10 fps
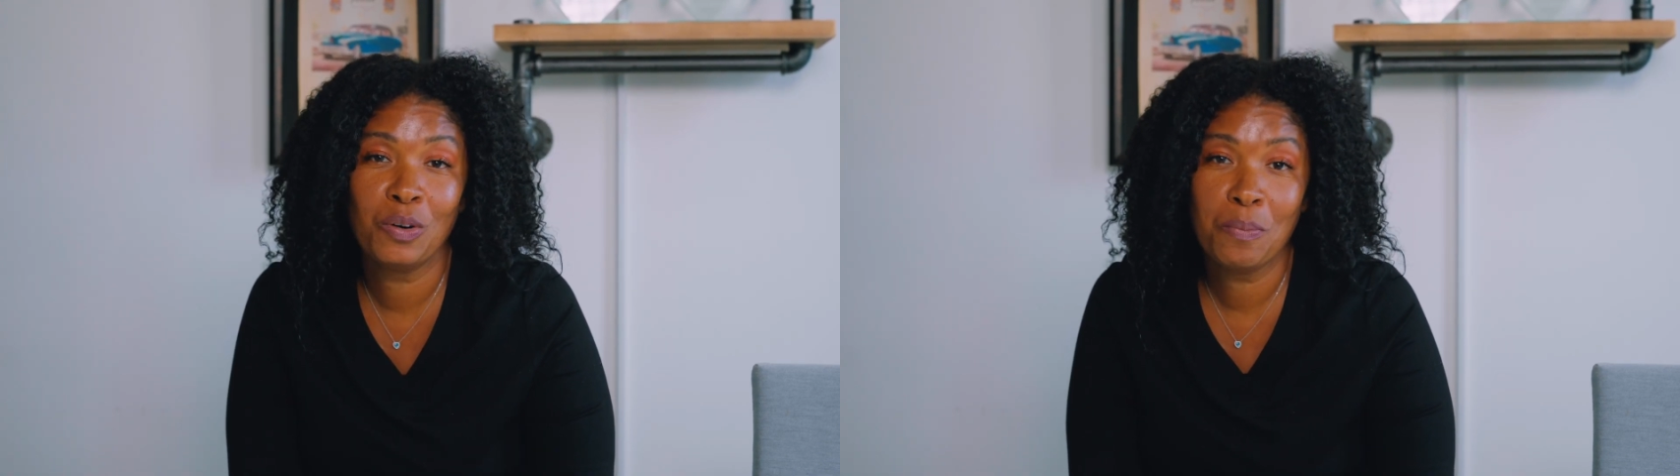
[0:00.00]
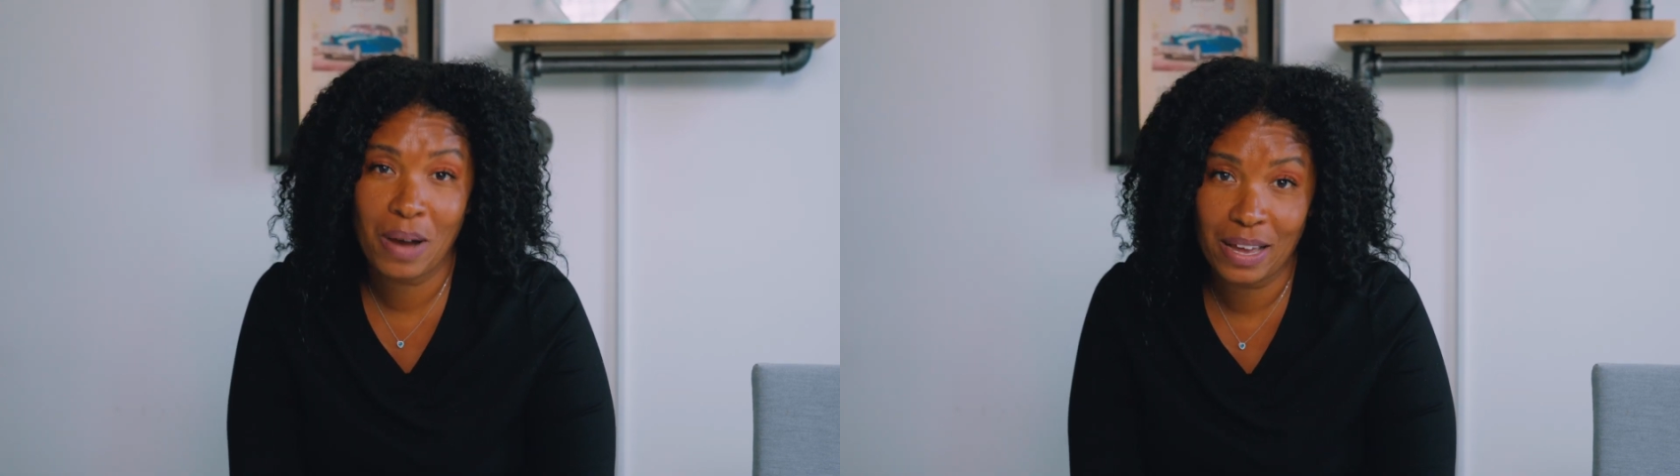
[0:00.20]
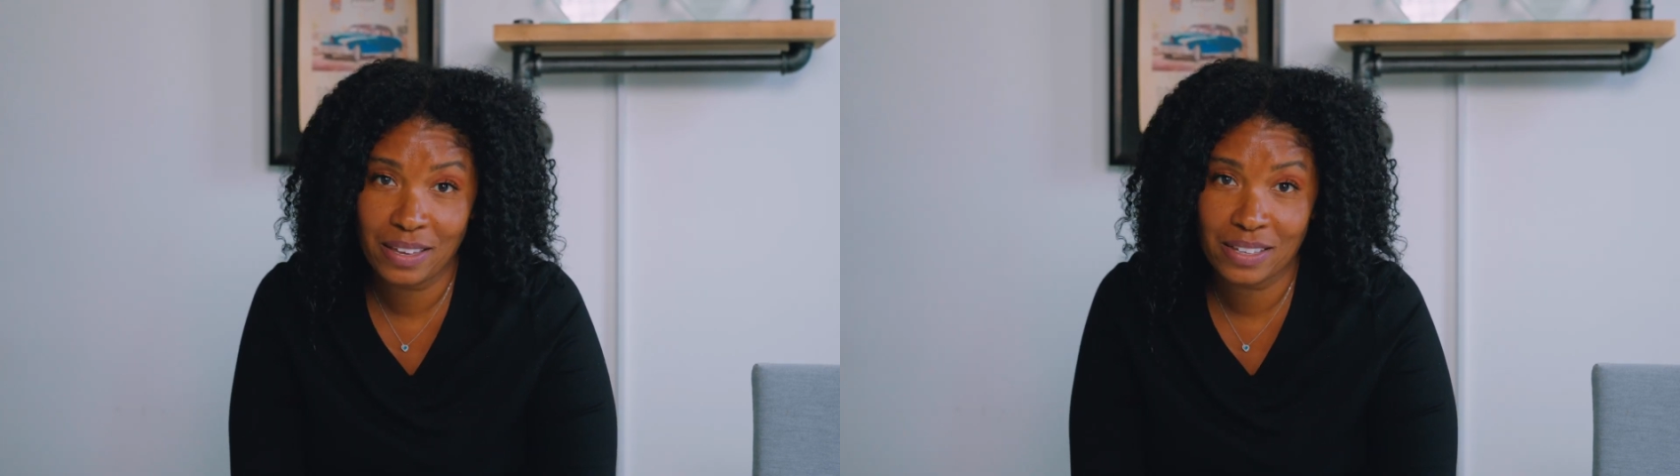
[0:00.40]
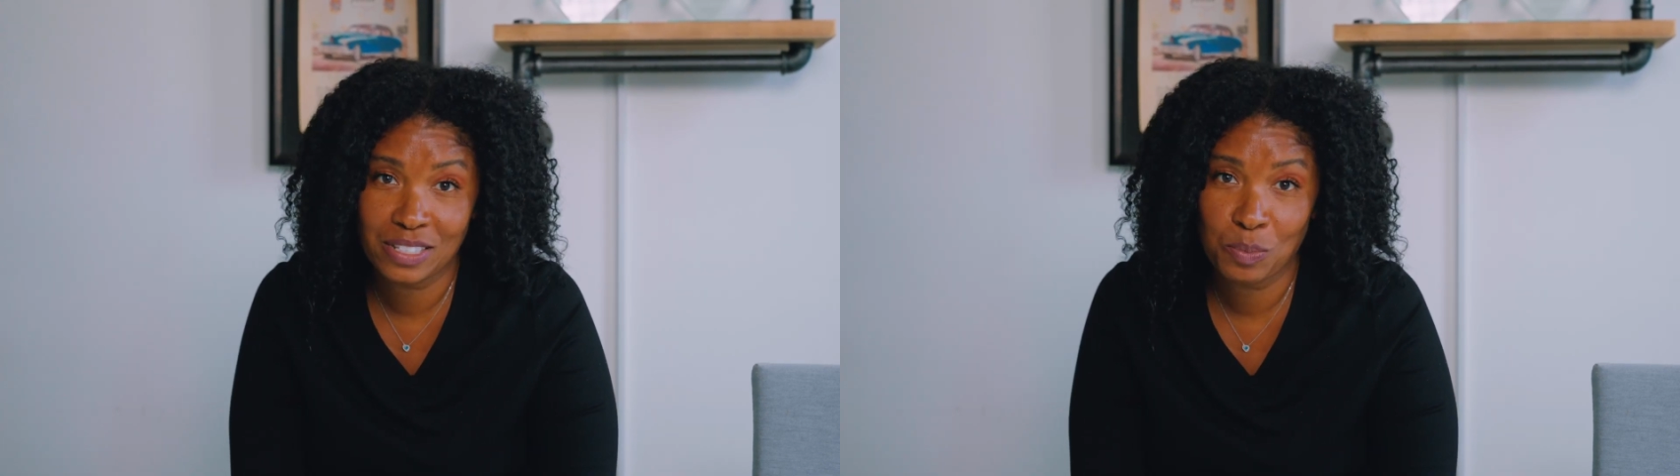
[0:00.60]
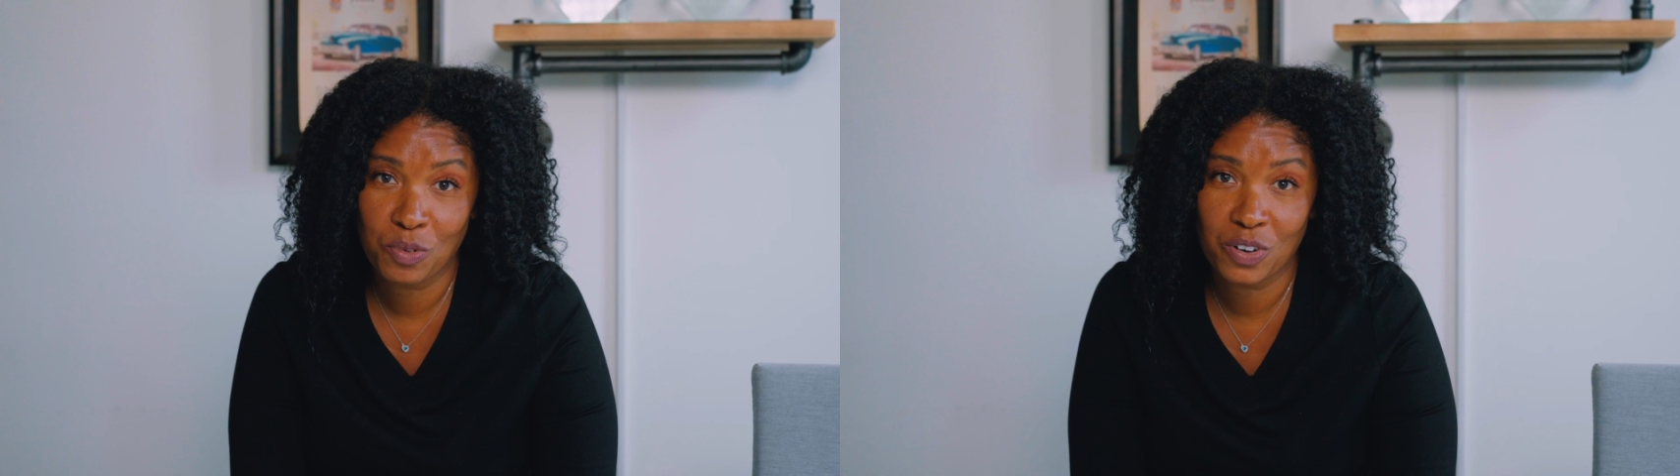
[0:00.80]
or Mike
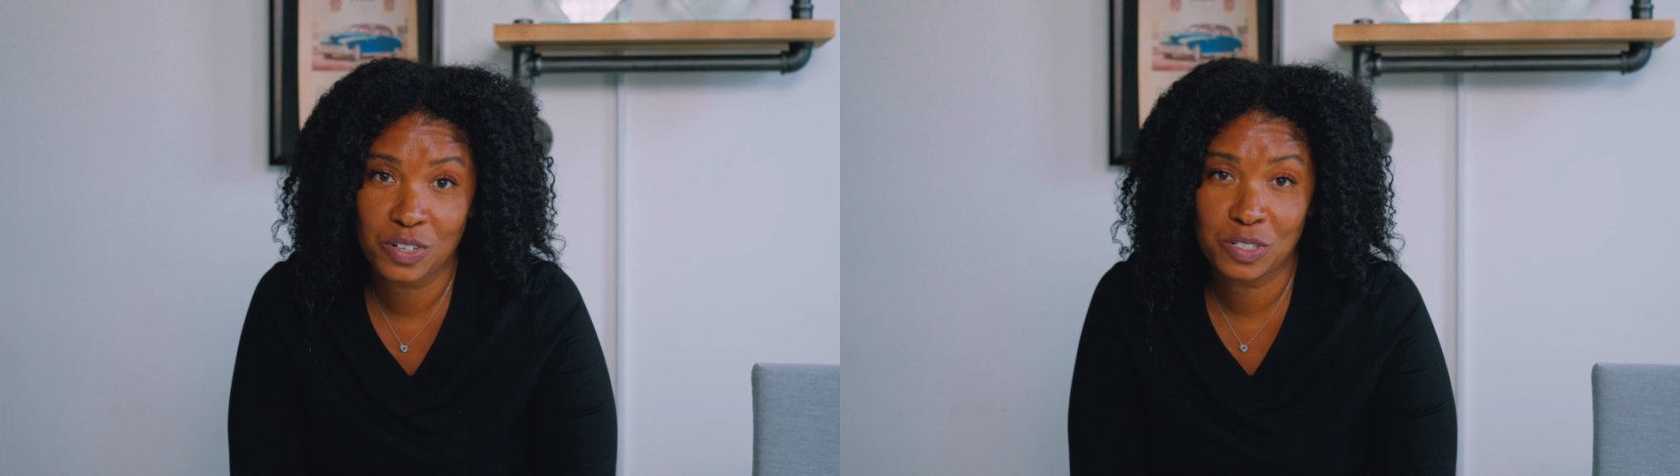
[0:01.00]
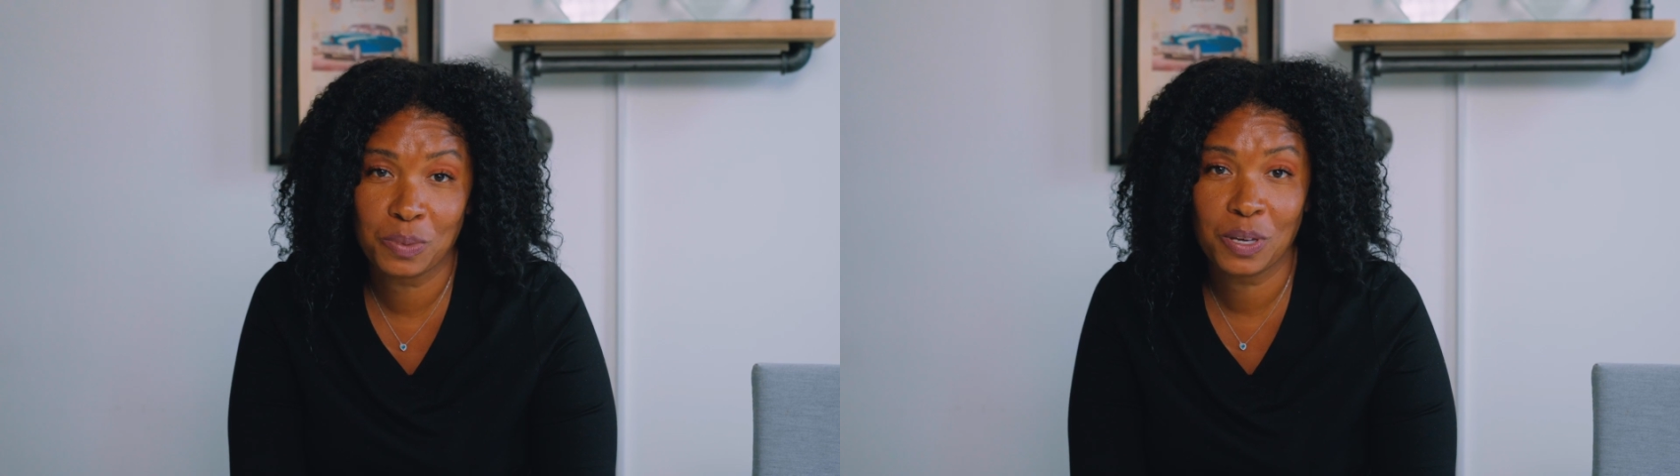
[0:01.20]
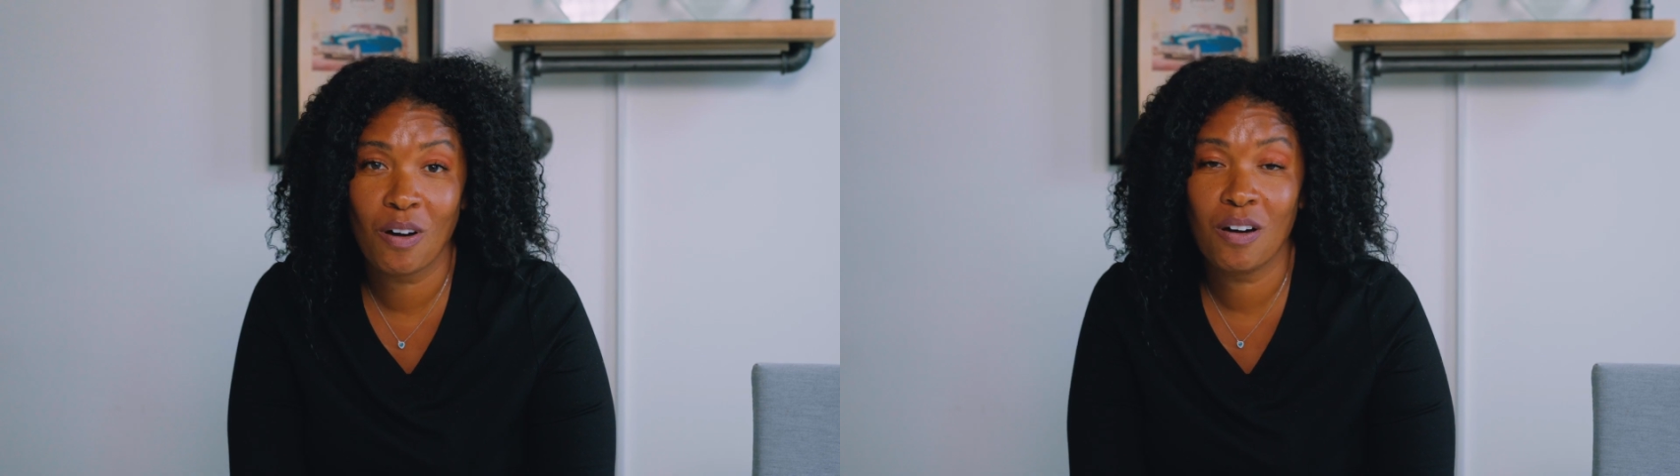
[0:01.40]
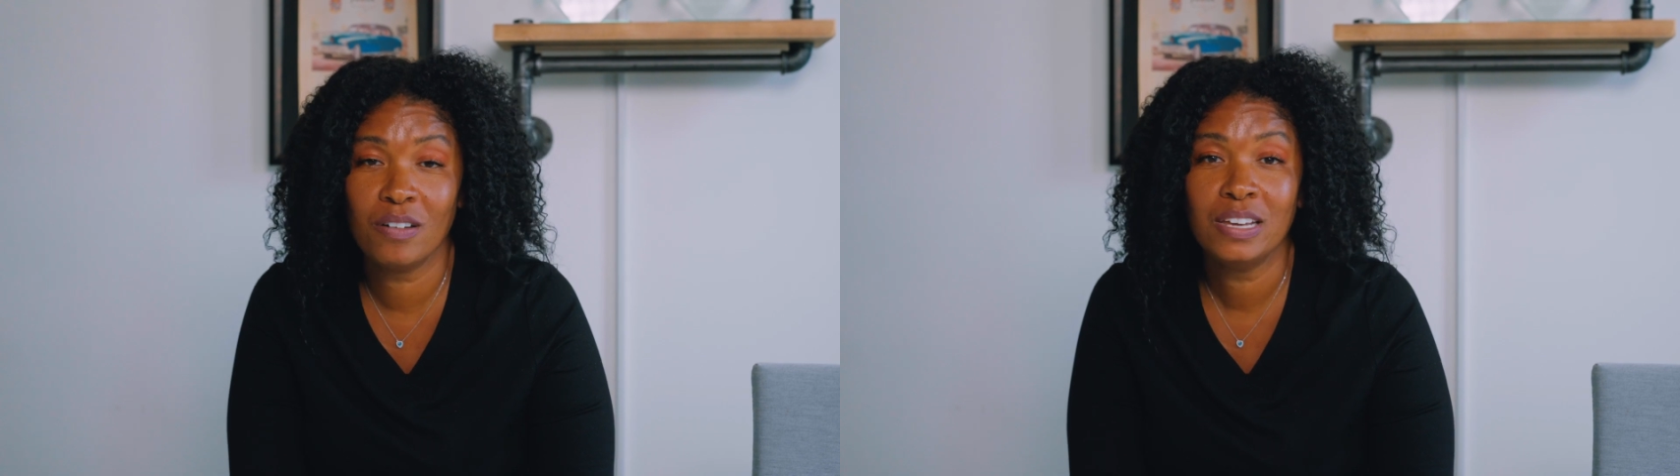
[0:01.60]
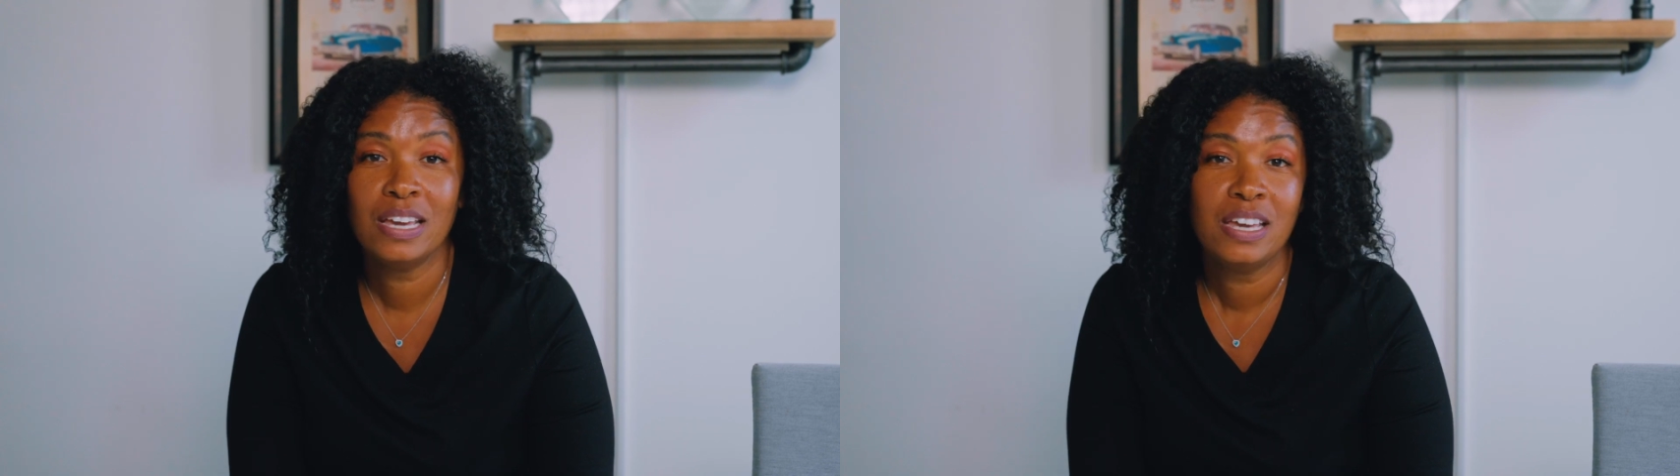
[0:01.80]
as he prefers to be
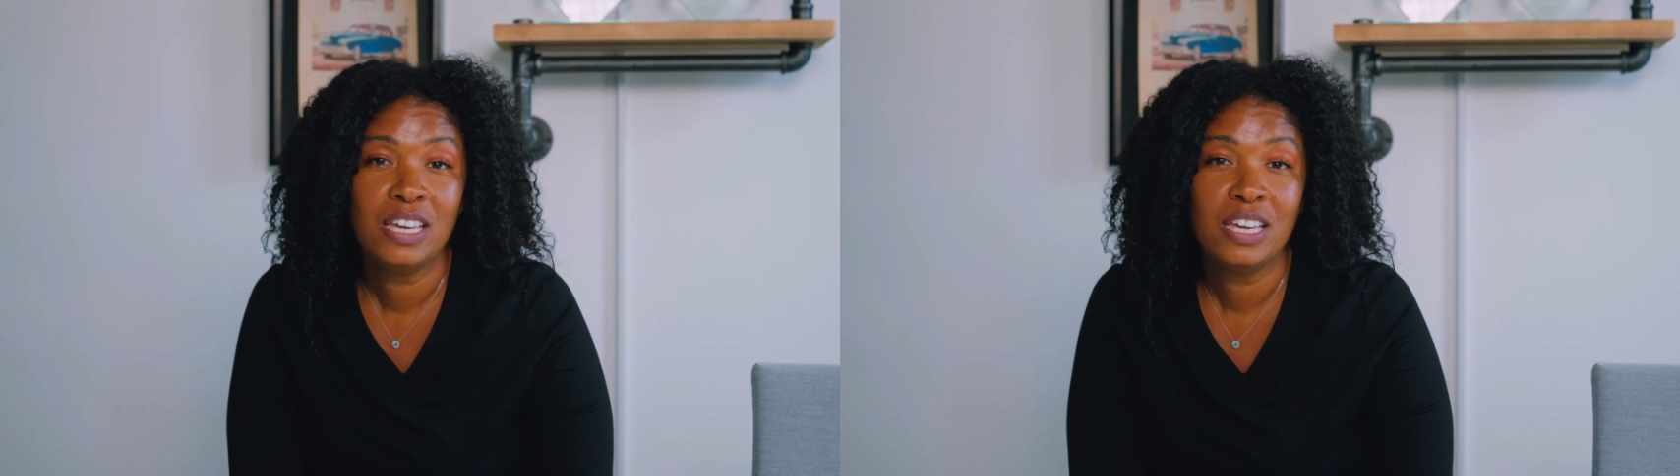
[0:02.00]
called.